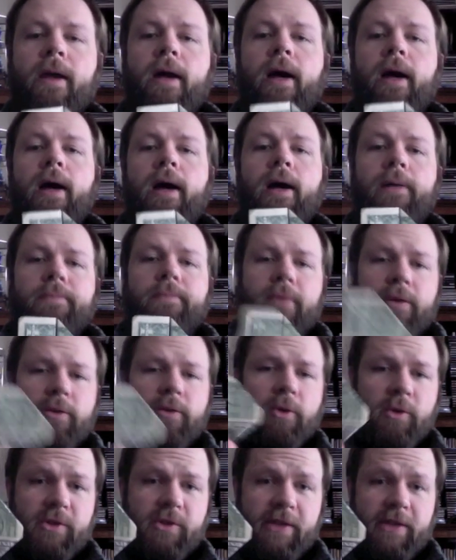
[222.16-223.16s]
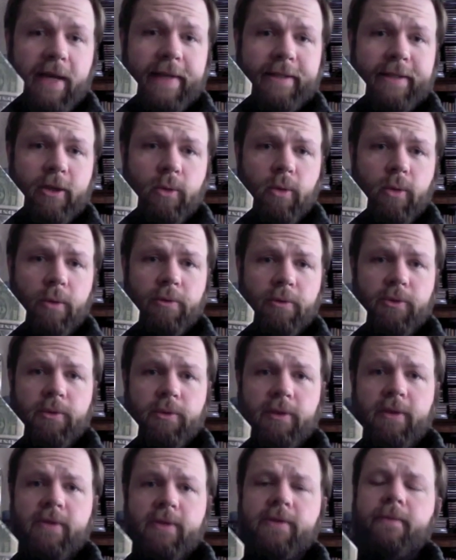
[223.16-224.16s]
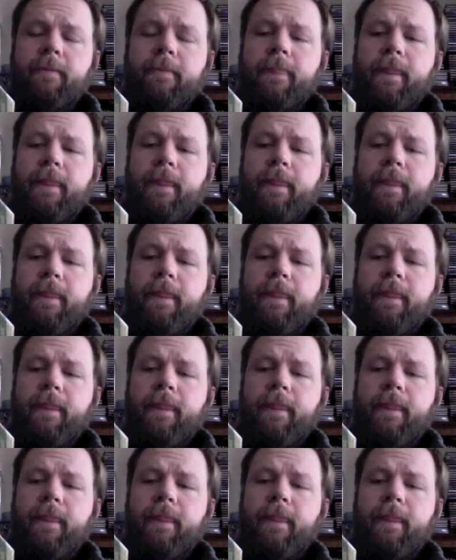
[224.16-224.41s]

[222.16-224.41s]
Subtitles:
A little side note while we're doing this,